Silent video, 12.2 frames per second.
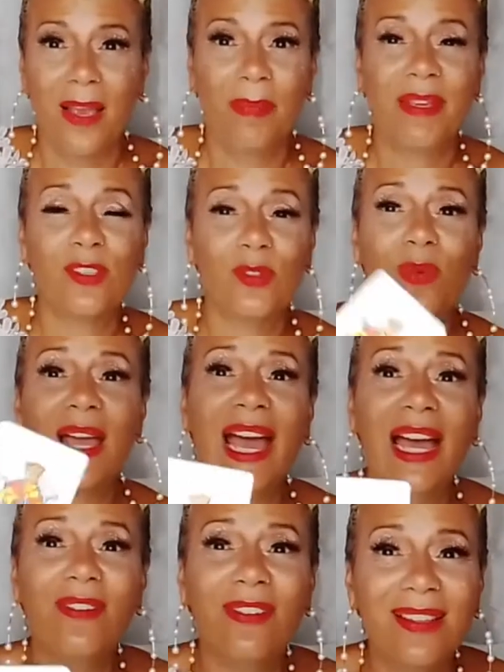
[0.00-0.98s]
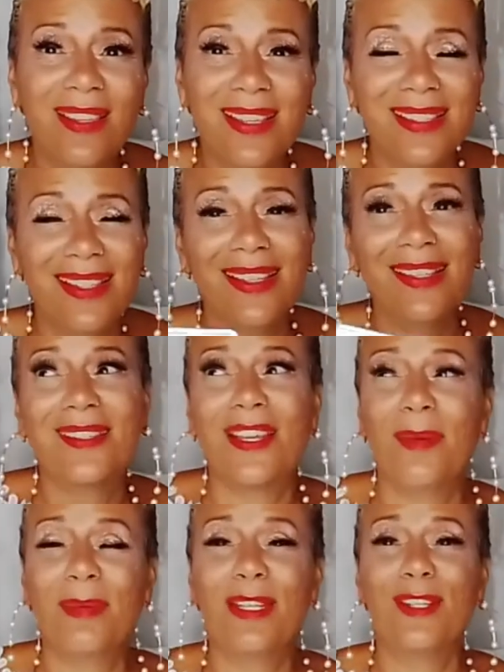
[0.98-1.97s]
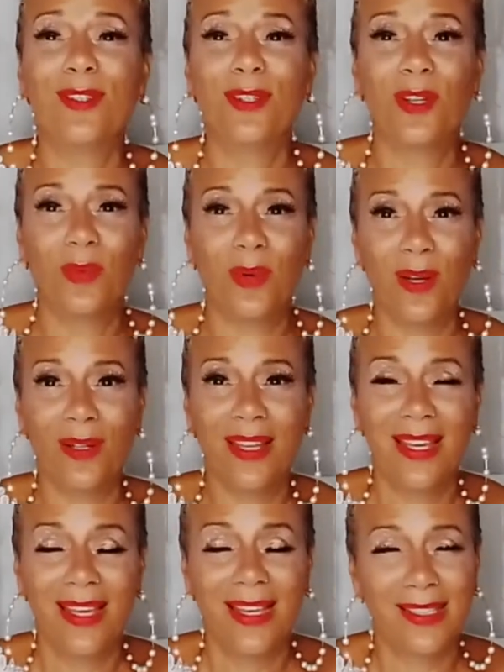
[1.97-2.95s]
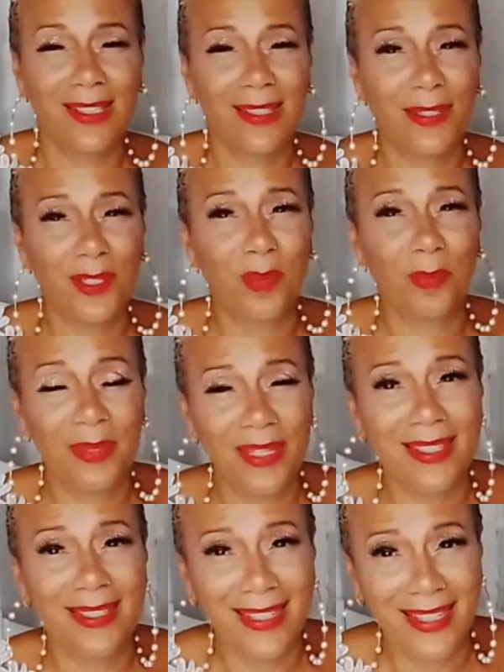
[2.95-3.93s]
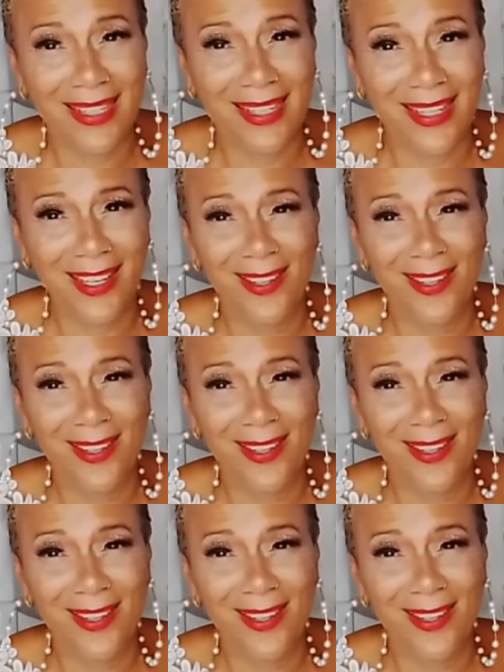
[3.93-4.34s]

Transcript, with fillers: because whoever this is coming into your world is a little bit needy,